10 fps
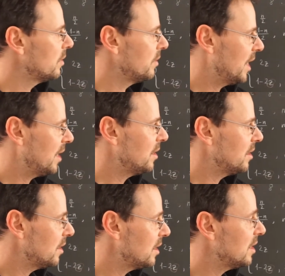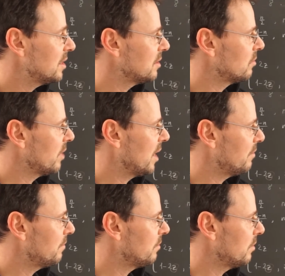then it is a
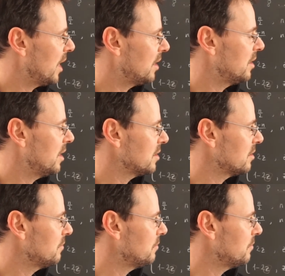graph, and it does the